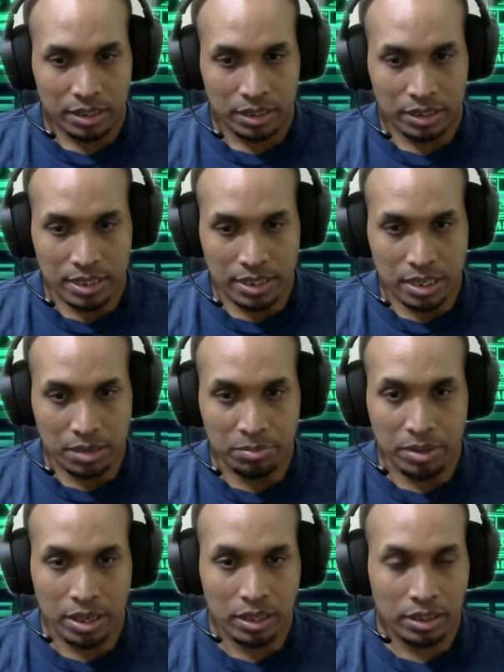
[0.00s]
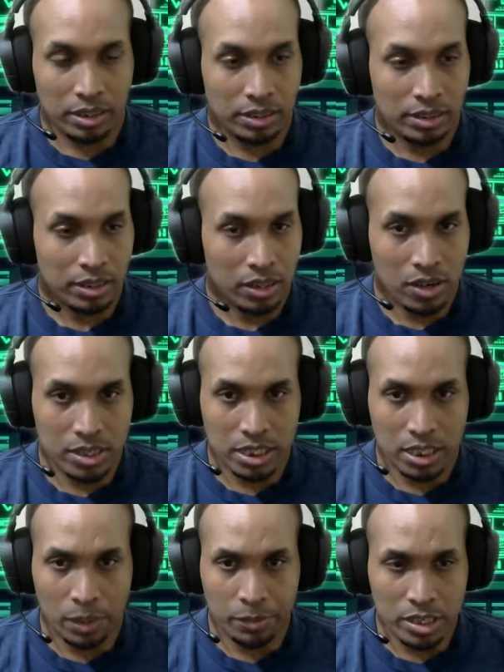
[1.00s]
Let's keep playing cards on
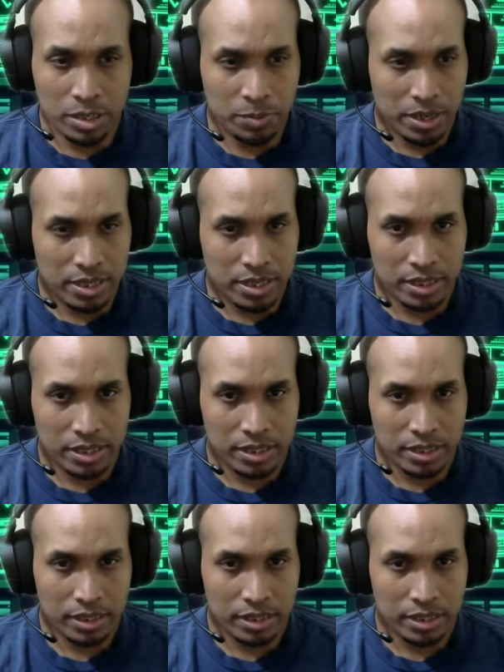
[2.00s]
empty spaces.